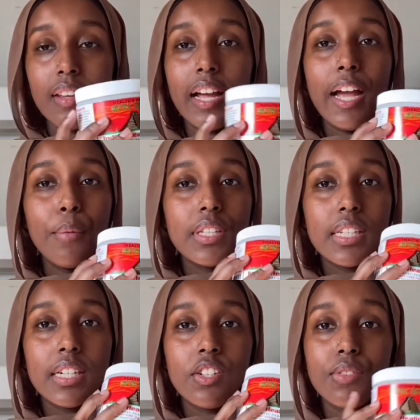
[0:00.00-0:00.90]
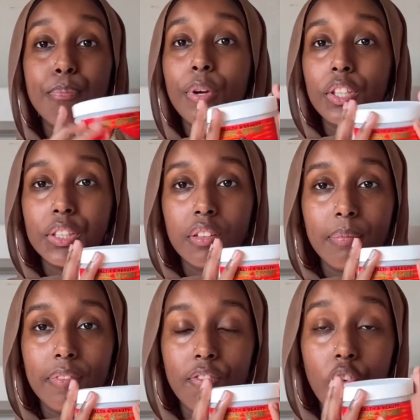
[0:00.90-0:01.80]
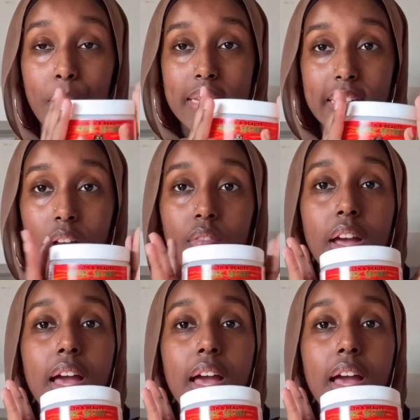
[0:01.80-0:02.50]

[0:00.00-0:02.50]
I wanted to just purchase some for myself.